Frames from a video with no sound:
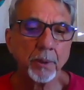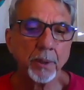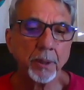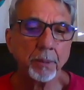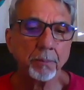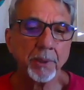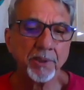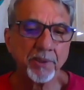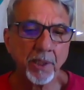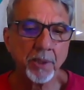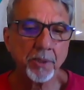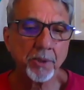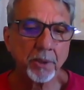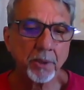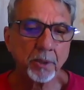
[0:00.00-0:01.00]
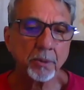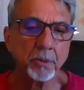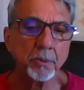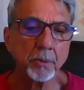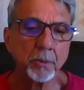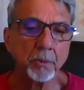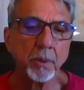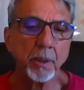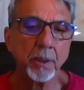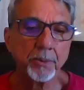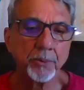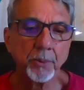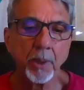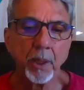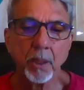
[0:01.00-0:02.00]
the messenger, the guru
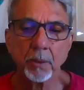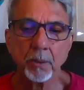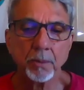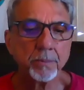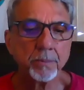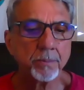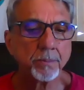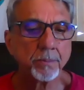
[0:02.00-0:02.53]
as well.